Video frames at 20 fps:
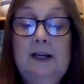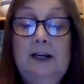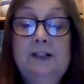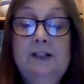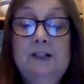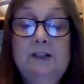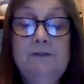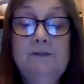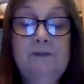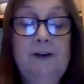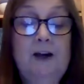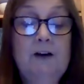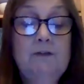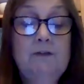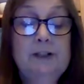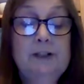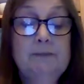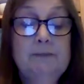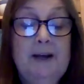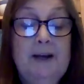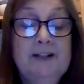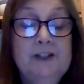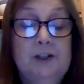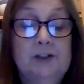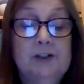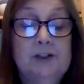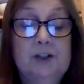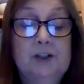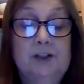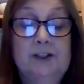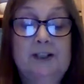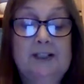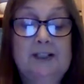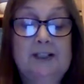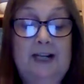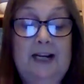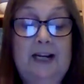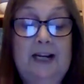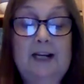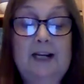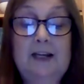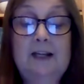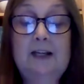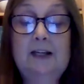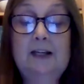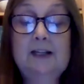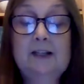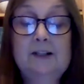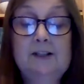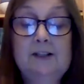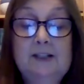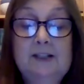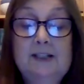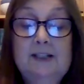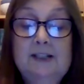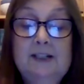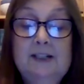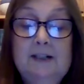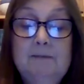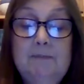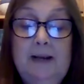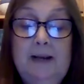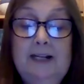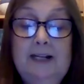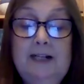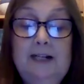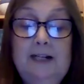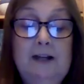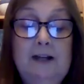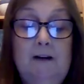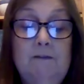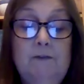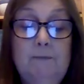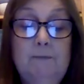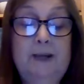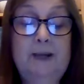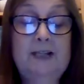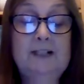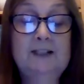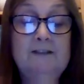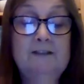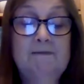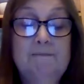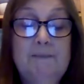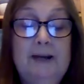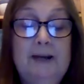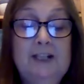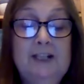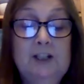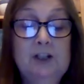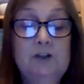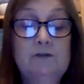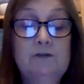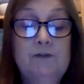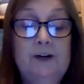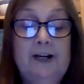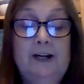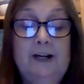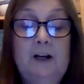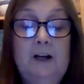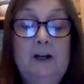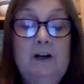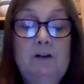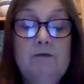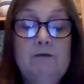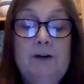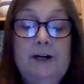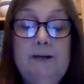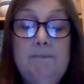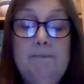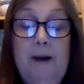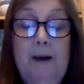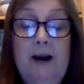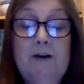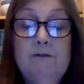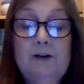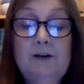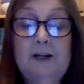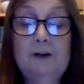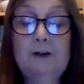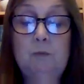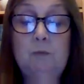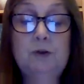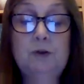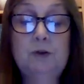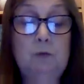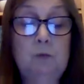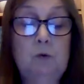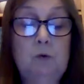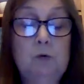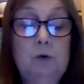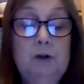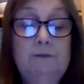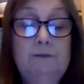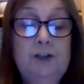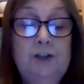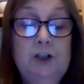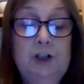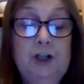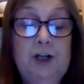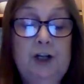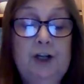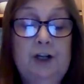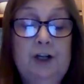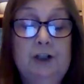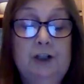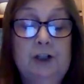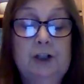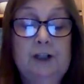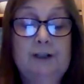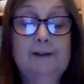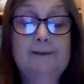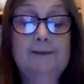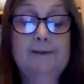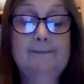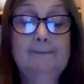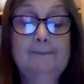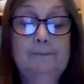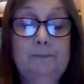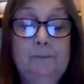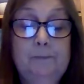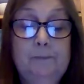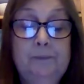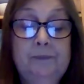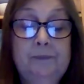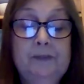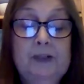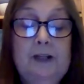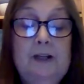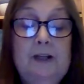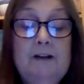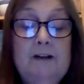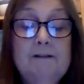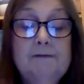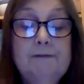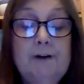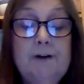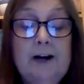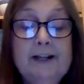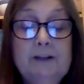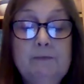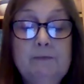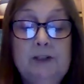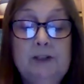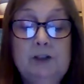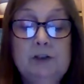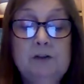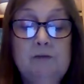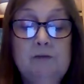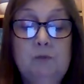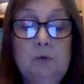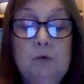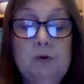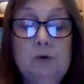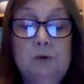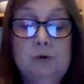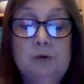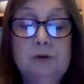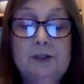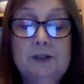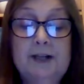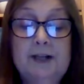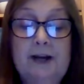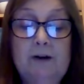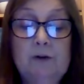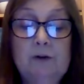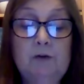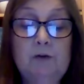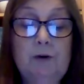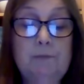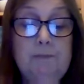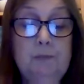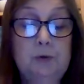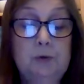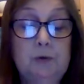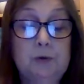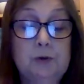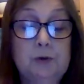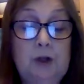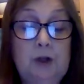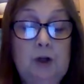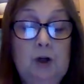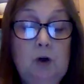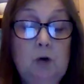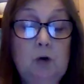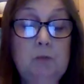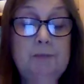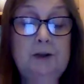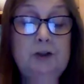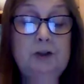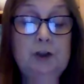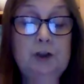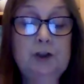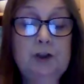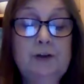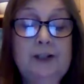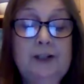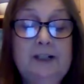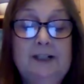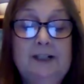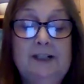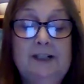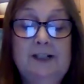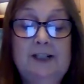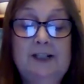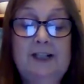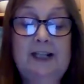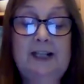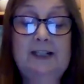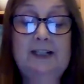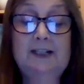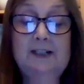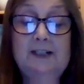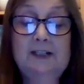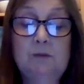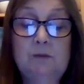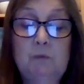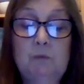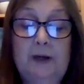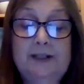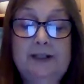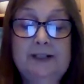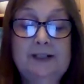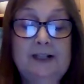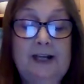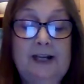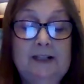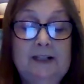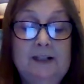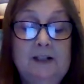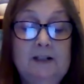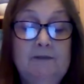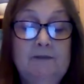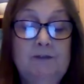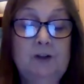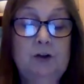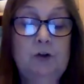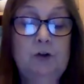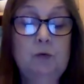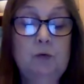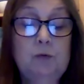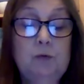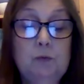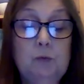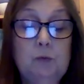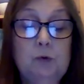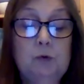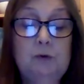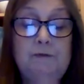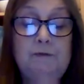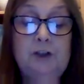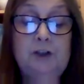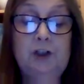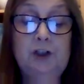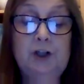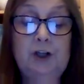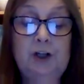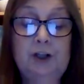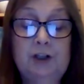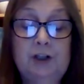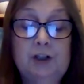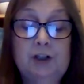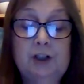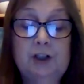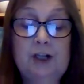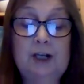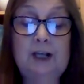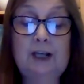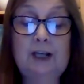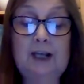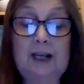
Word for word: and as far as Maddox could see, consisted mainly of a piece of masonry running parallel with the wall of the church. Fragments of walls now crumbled almost joined it to the east and west ends of the north wall of the church,